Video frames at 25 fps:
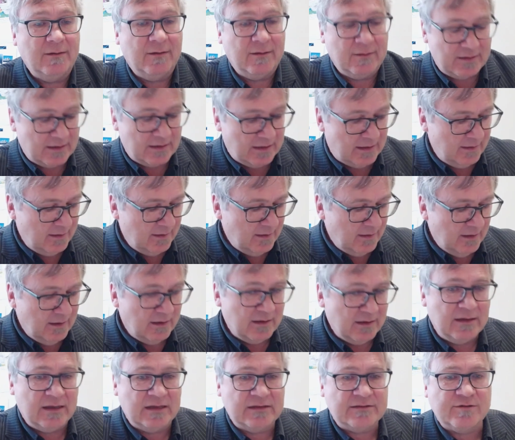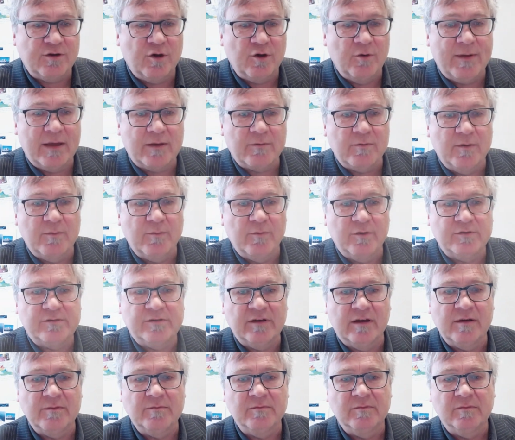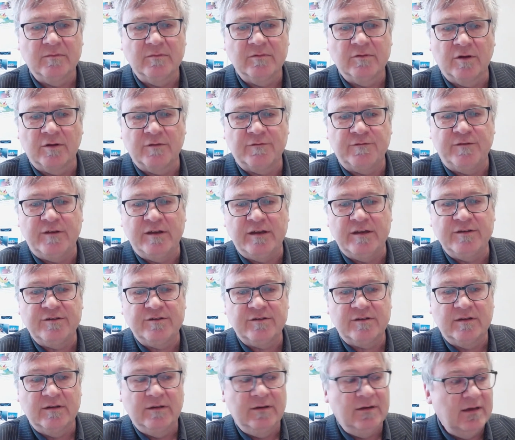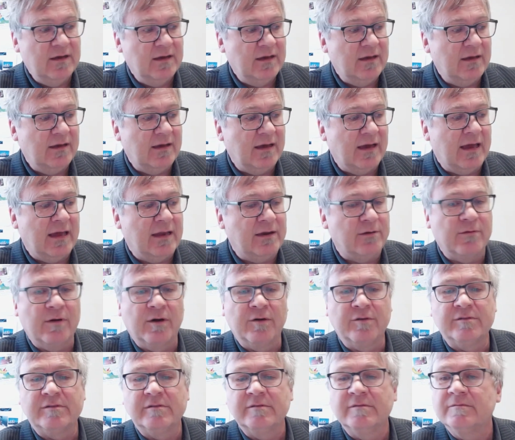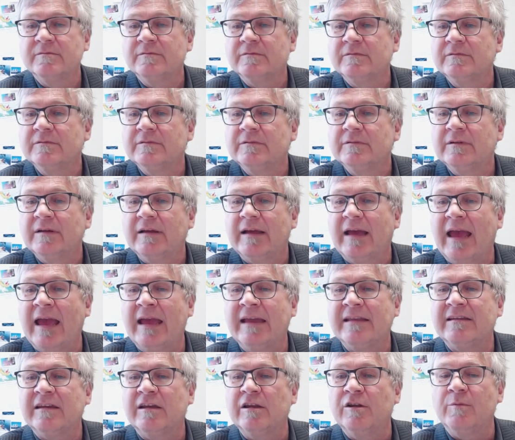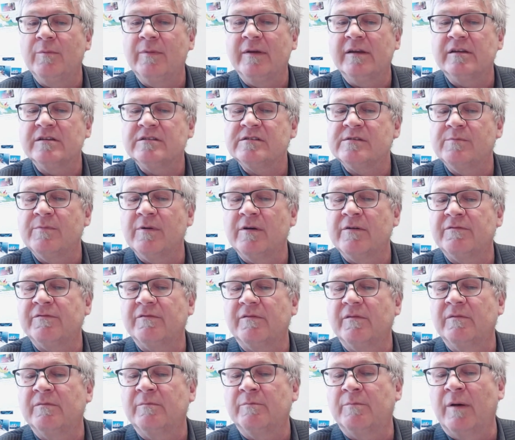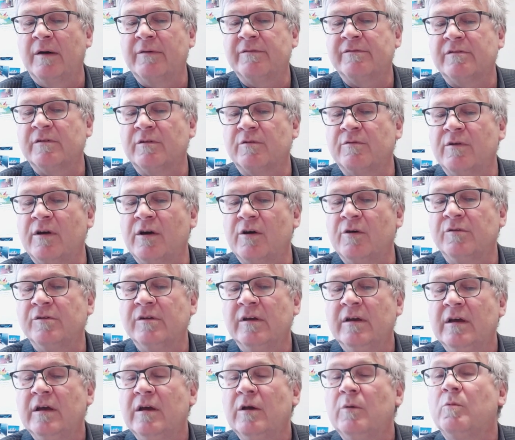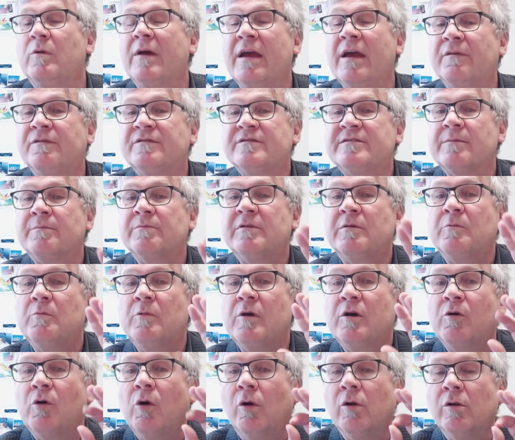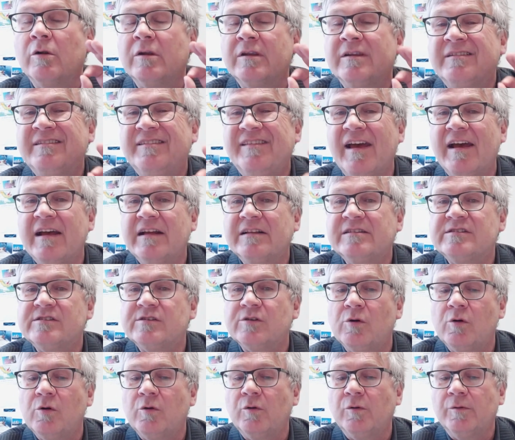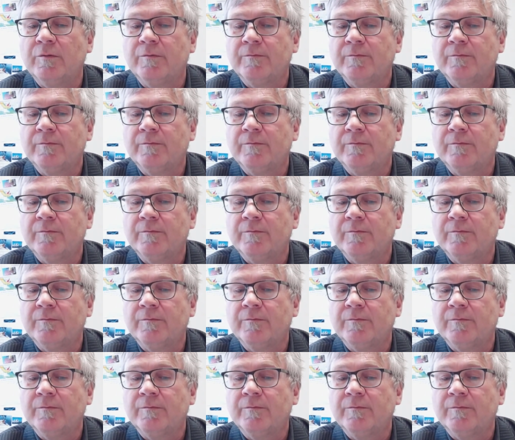Okay, let's go back one more time. Not finished. At around 8 kilometers above the ground, we have something we call the dead zone.